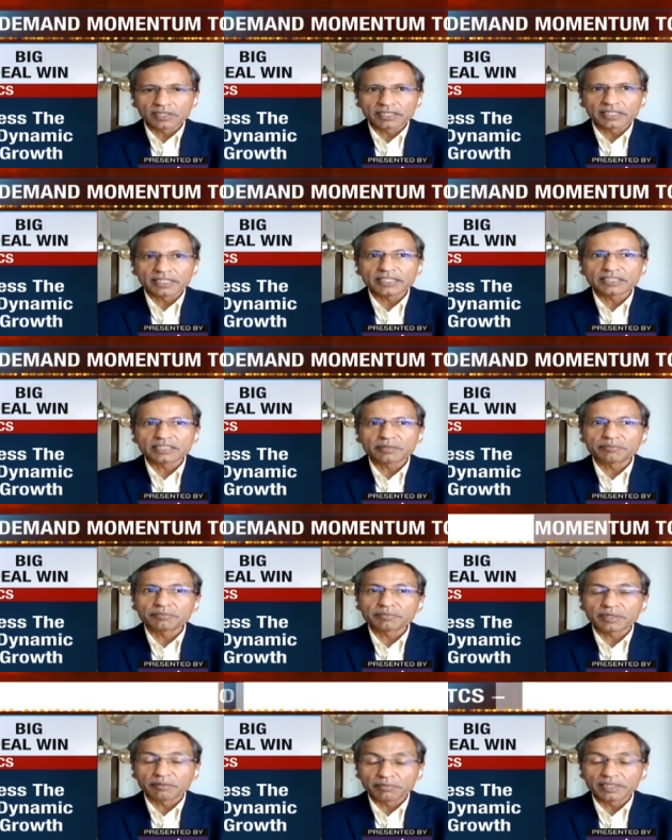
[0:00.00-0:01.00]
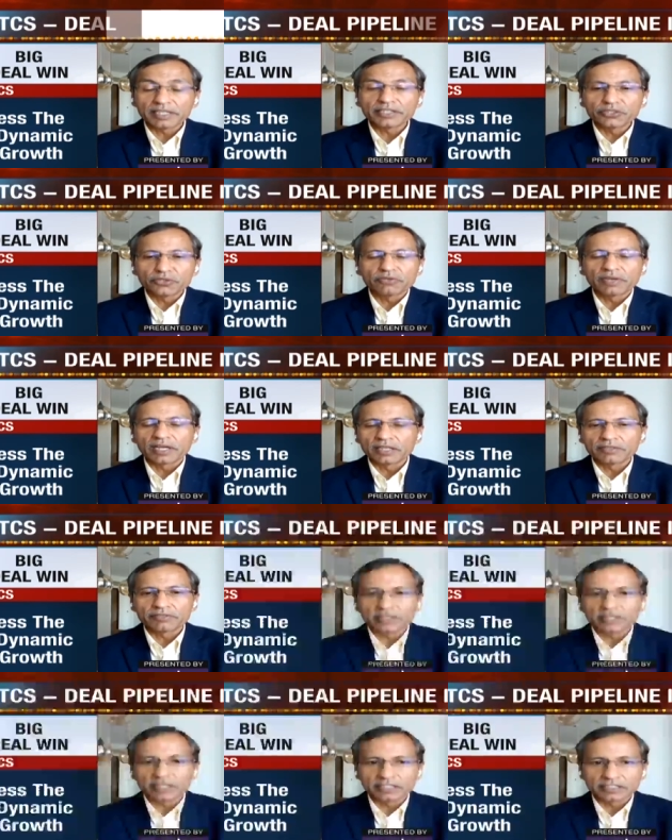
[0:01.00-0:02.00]
will create some completely new value
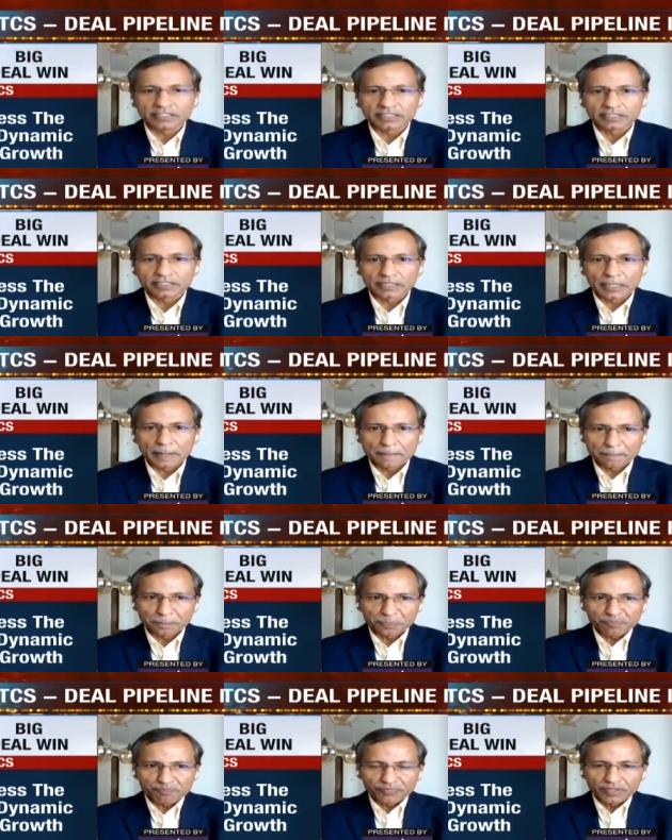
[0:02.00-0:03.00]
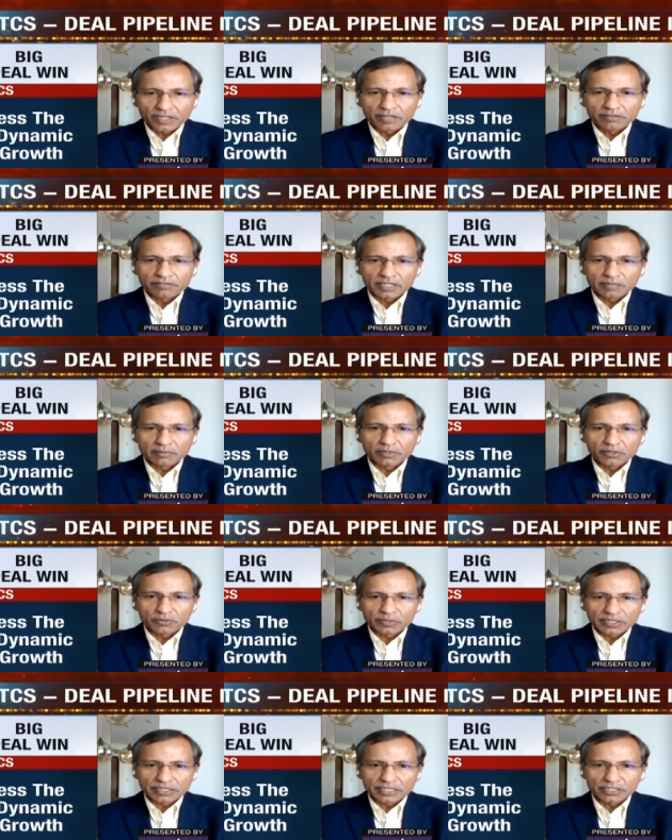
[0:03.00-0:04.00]
for industries. Yeah. We are able
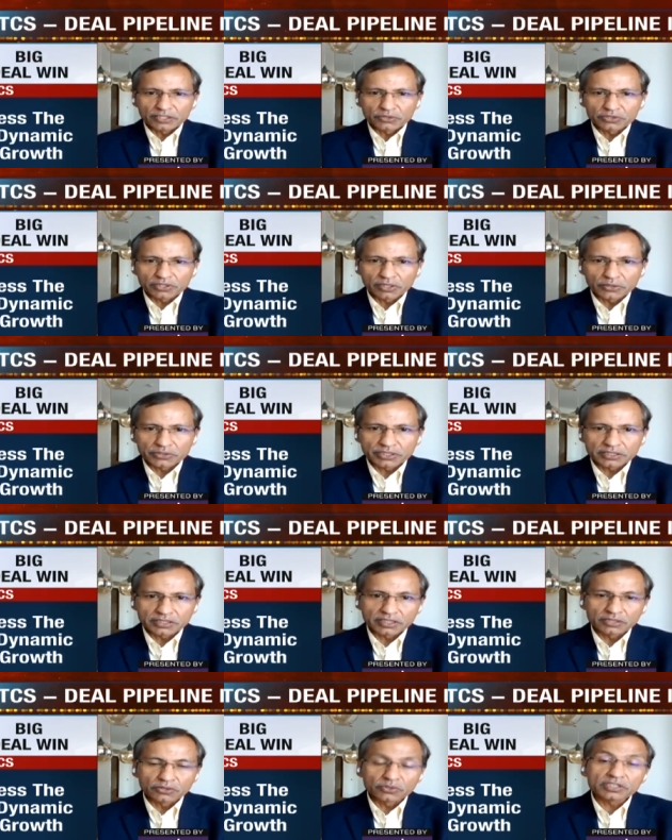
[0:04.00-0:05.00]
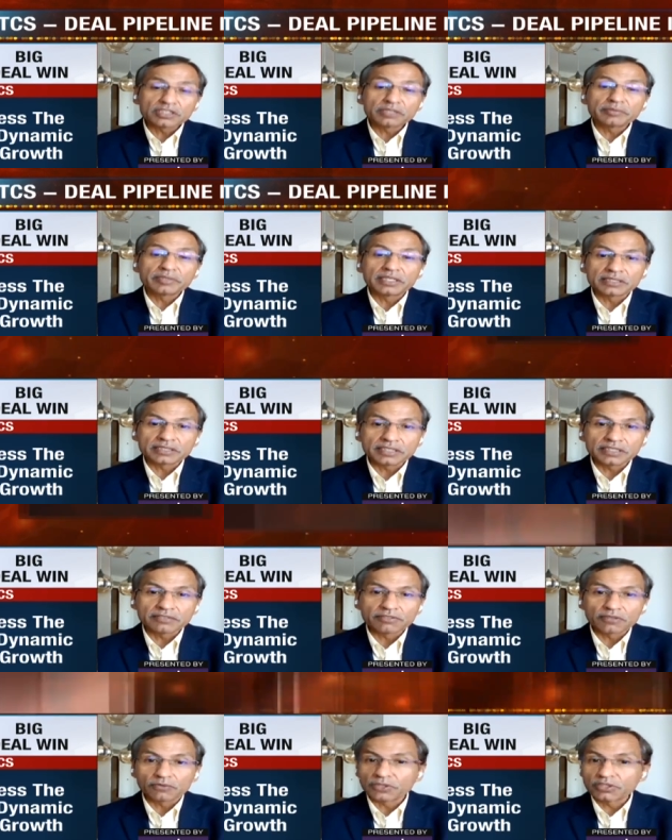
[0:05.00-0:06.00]
to create new solutions in the tourism
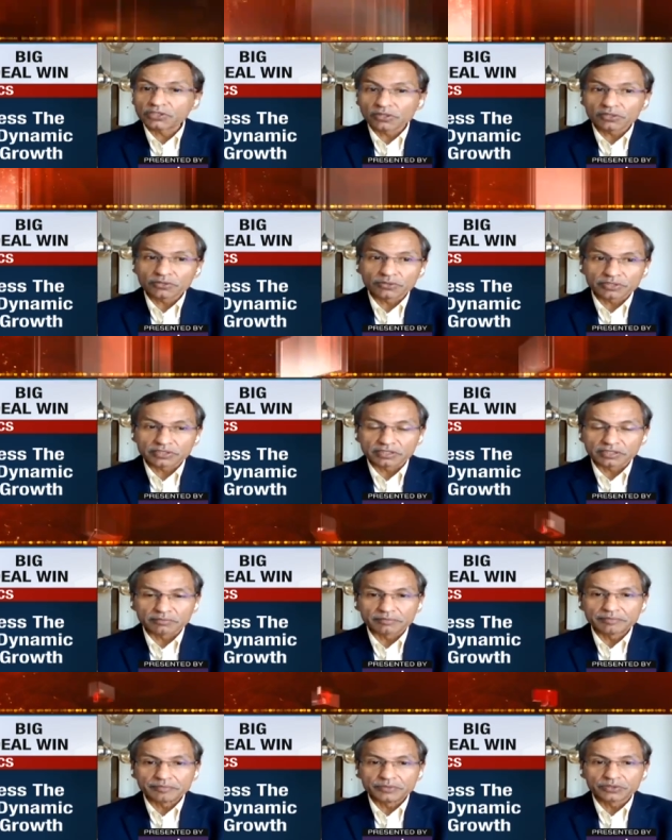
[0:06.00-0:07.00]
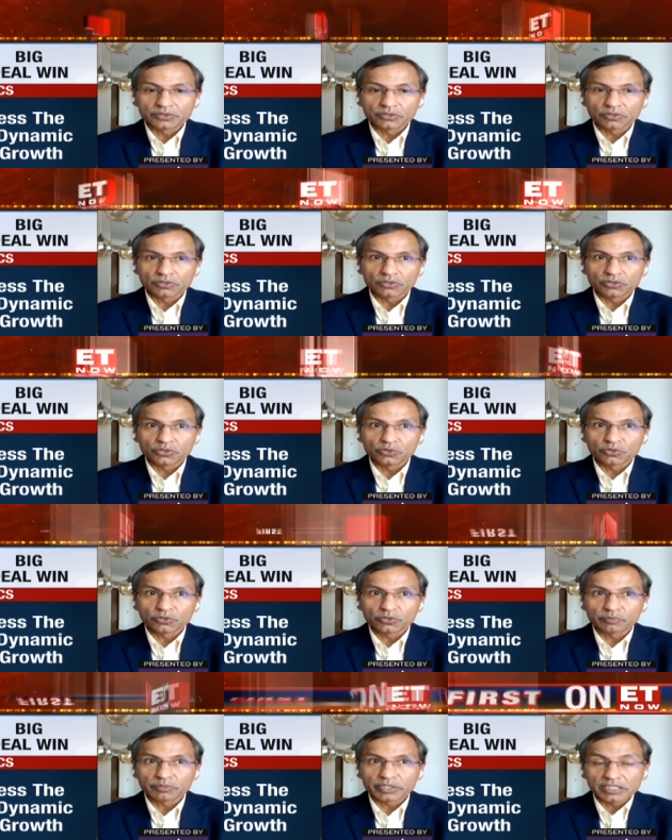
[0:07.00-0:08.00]
industry for virtual tourism. So you
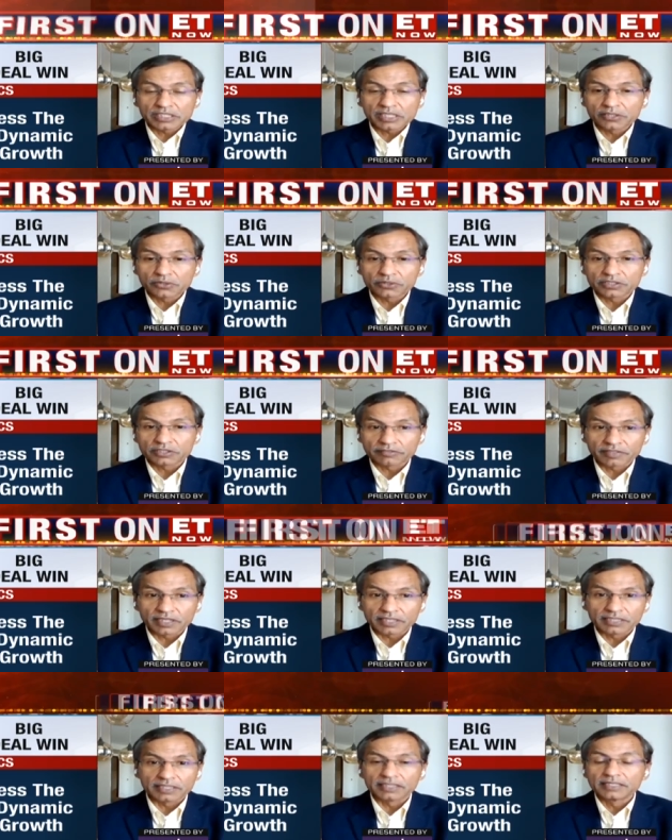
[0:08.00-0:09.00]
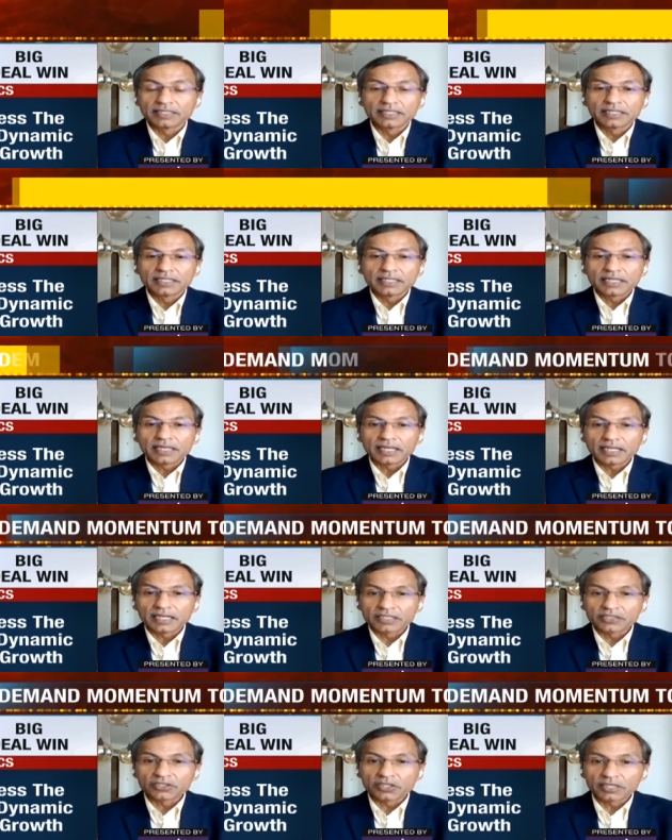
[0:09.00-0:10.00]
could potentially do a safari
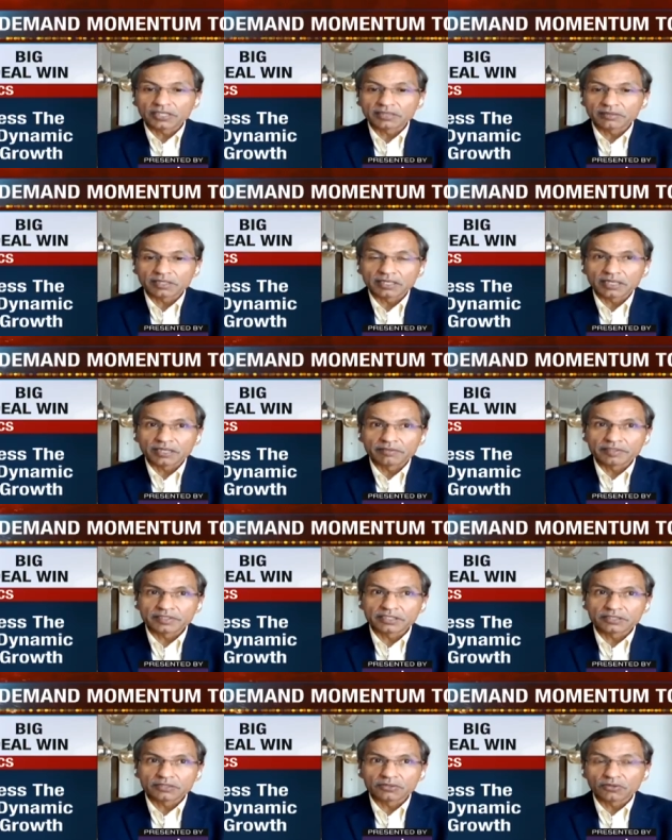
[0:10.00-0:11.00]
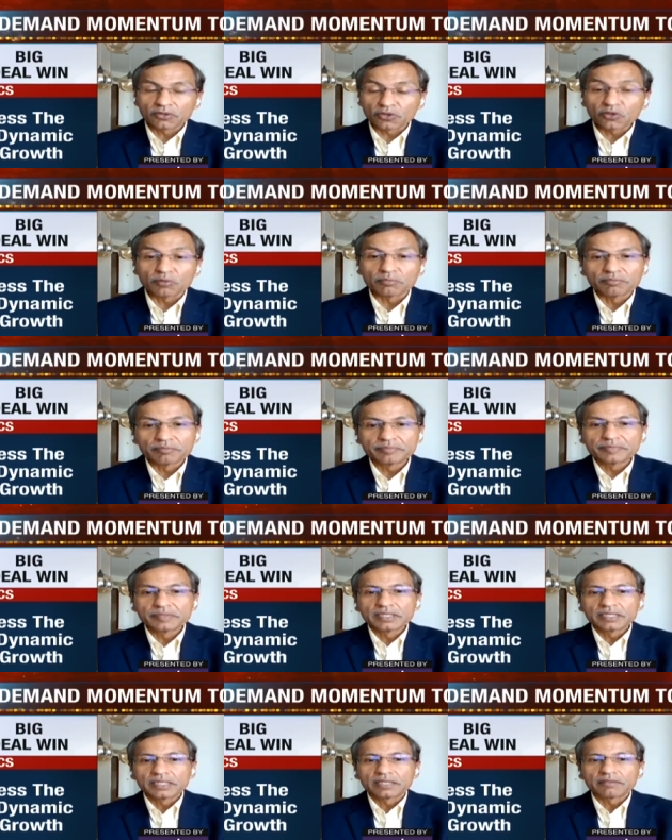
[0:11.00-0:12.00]
and enjoy a visit to Rome
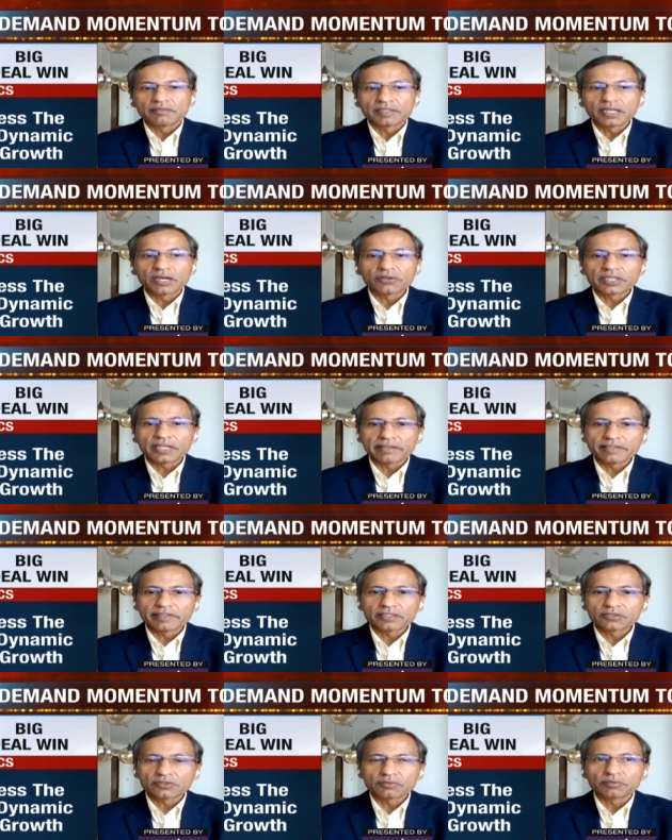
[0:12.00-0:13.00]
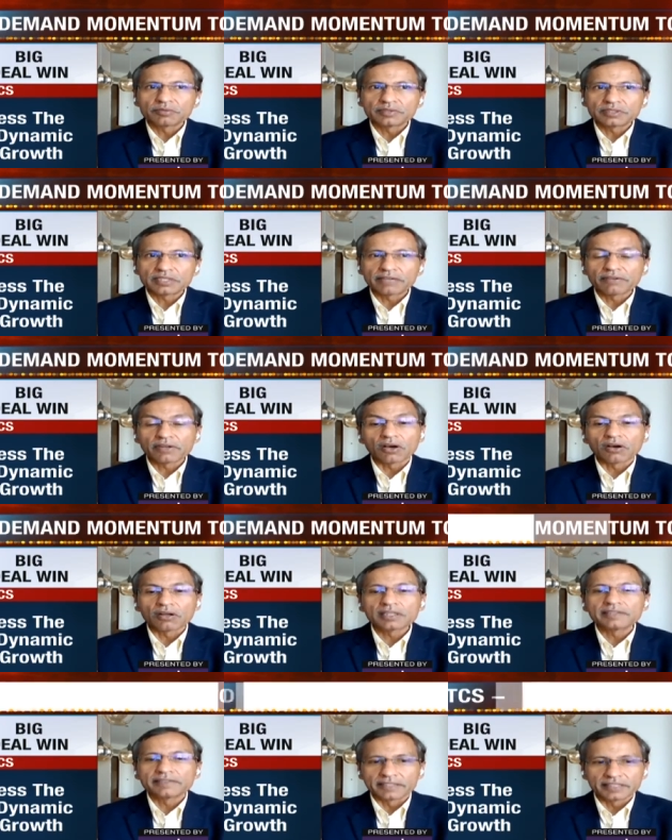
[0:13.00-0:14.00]
without having to travel
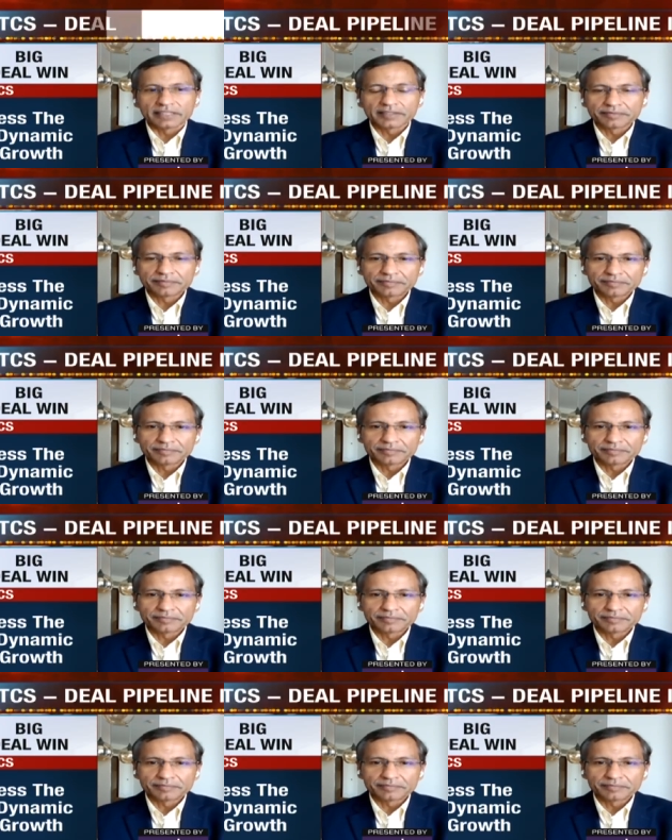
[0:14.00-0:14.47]
all the way.